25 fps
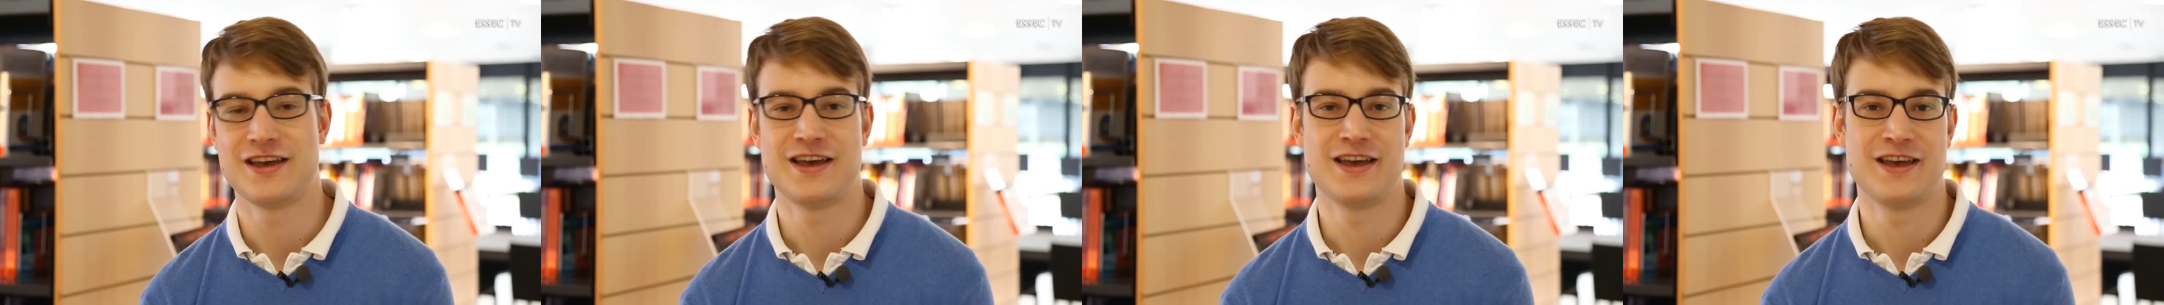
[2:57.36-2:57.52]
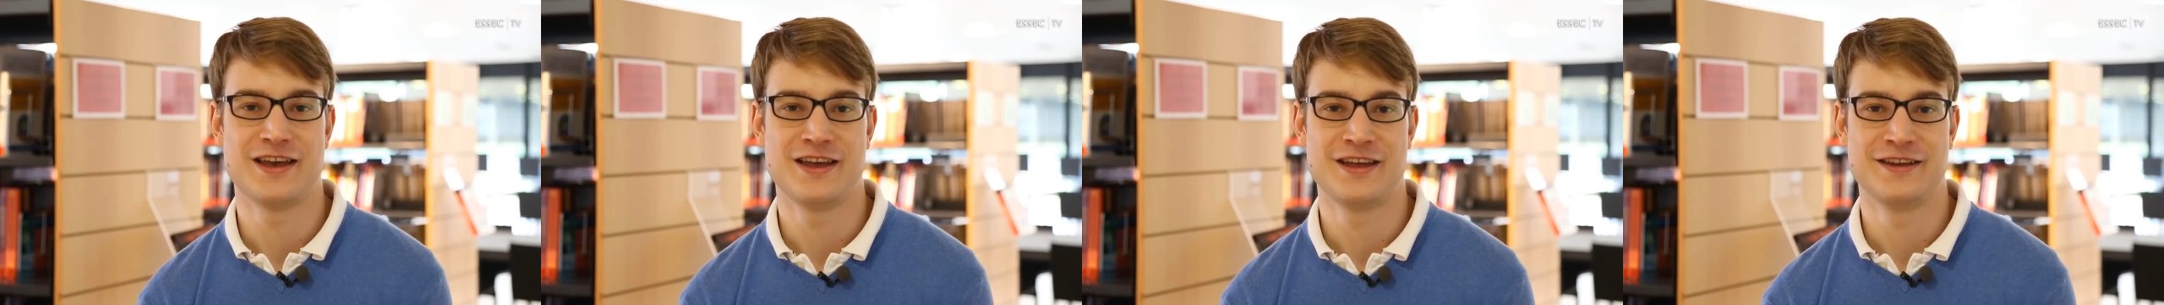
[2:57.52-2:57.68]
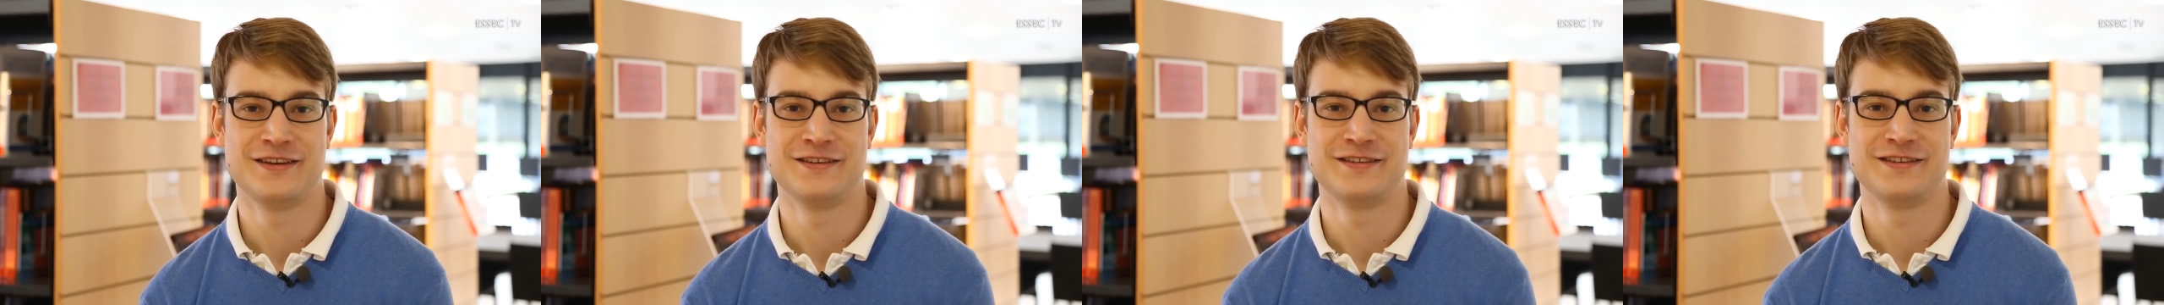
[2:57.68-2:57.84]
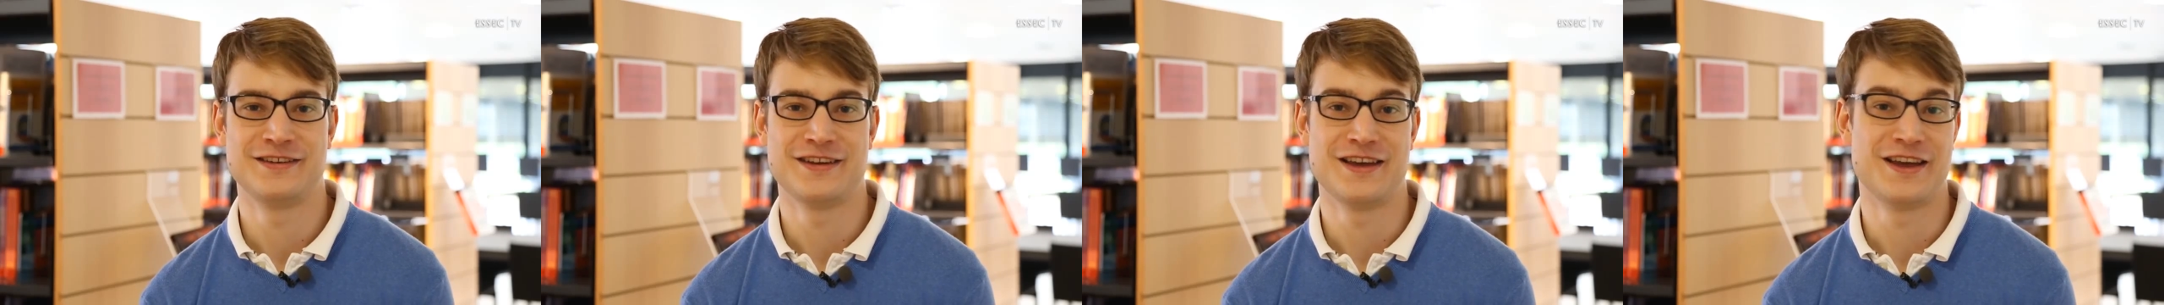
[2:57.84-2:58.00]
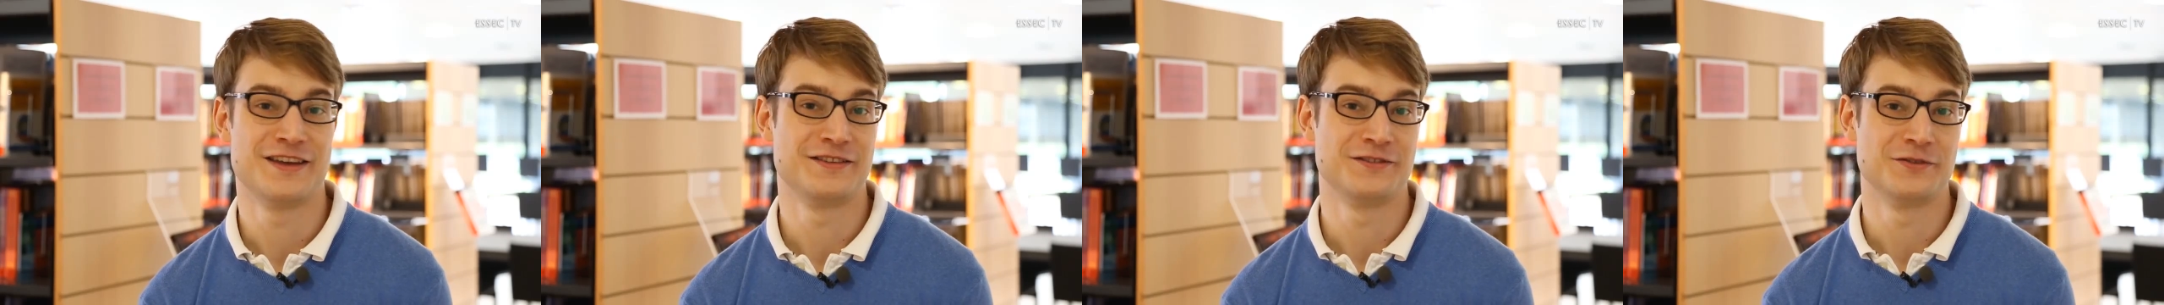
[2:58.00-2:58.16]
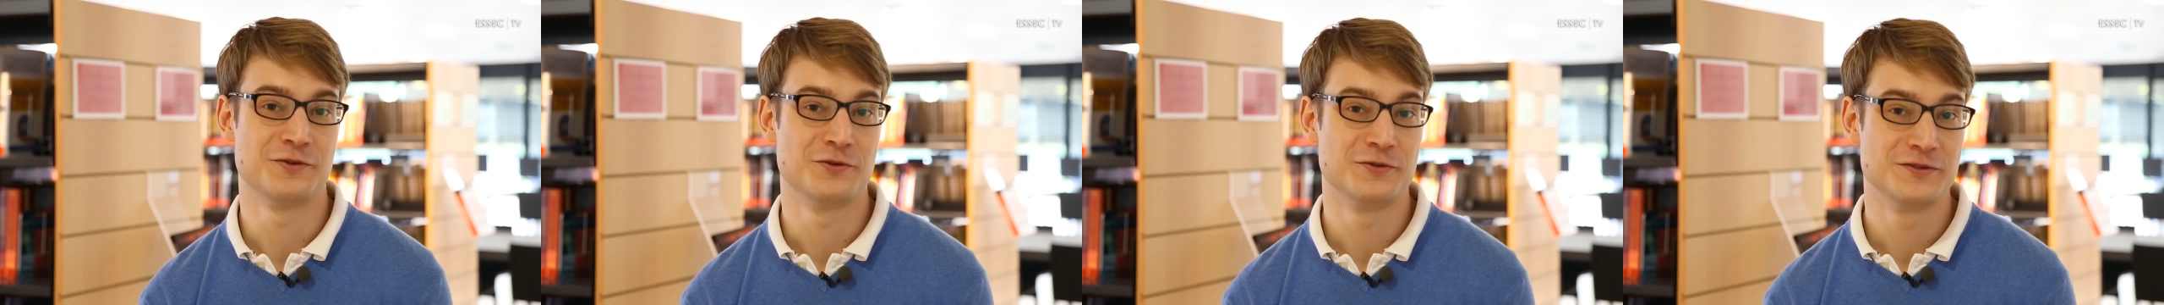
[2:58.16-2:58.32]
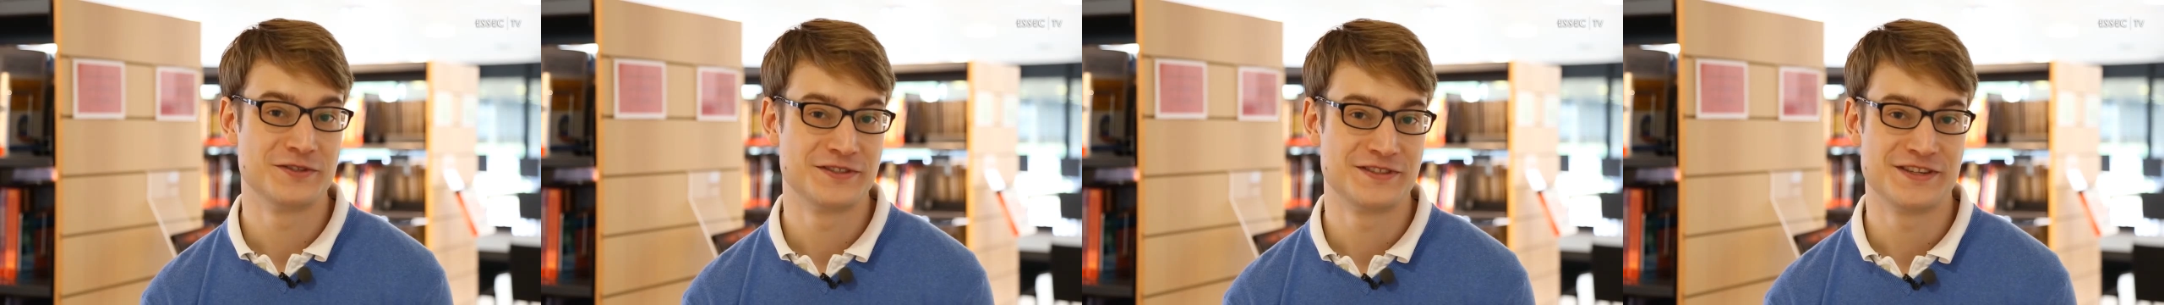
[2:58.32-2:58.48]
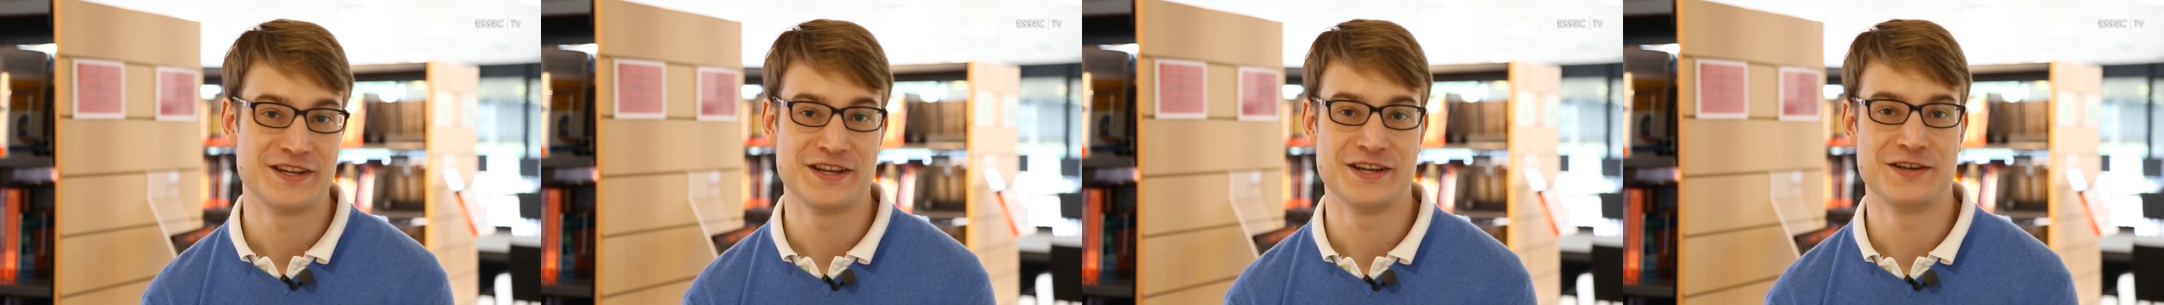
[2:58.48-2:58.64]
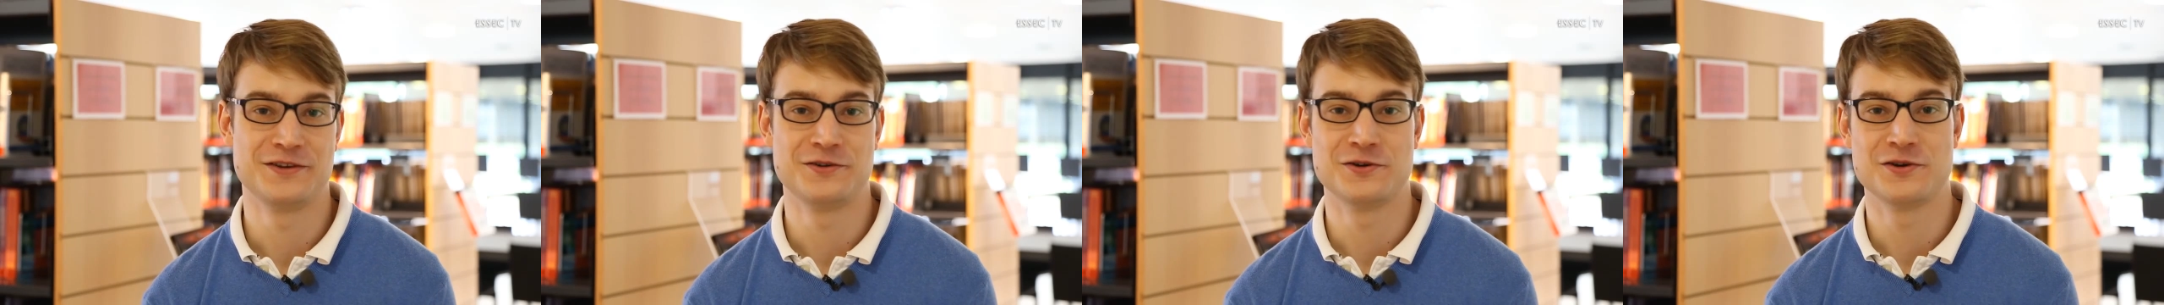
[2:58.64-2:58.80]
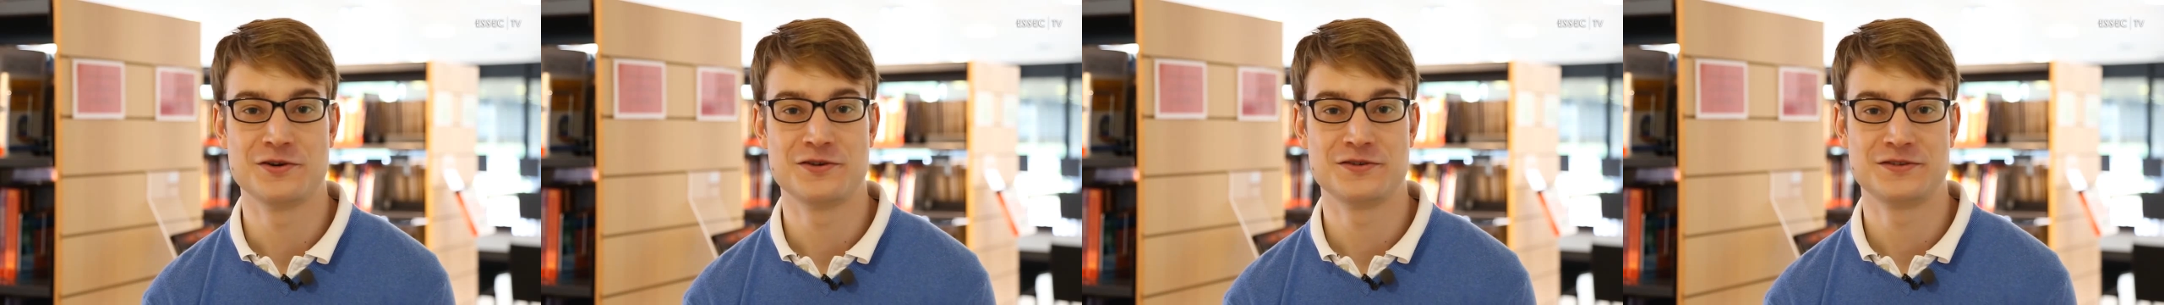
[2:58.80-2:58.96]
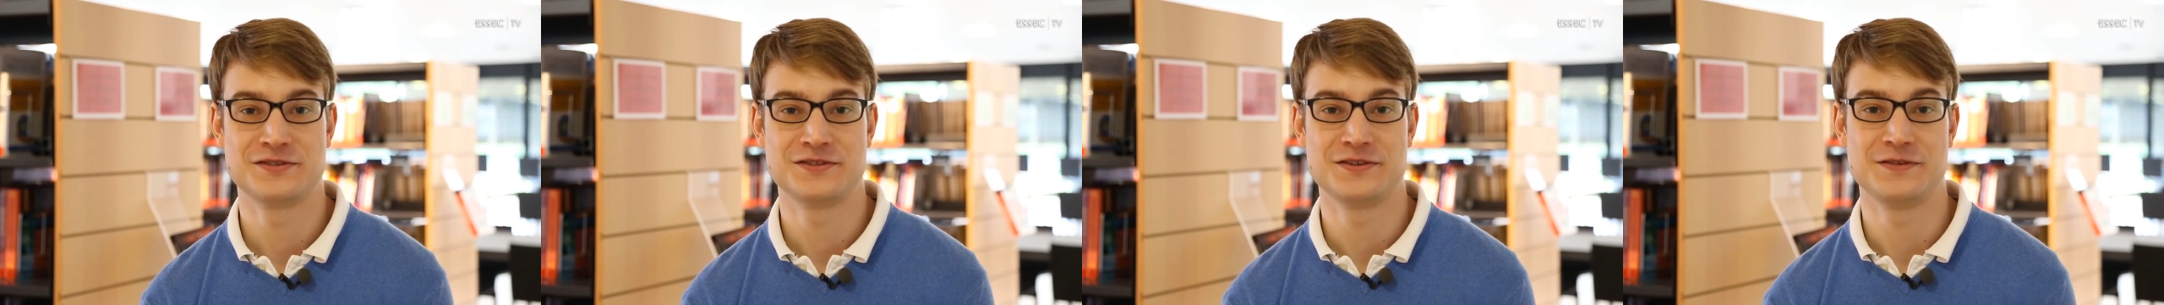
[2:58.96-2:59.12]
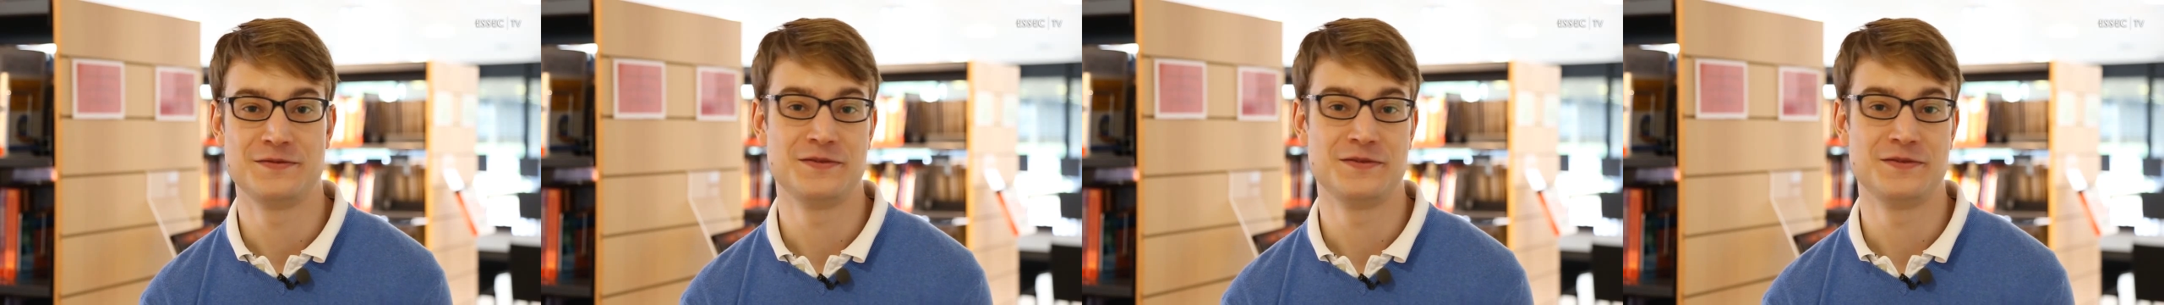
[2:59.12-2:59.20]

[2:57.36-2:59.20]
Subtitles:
and as the old saying goes,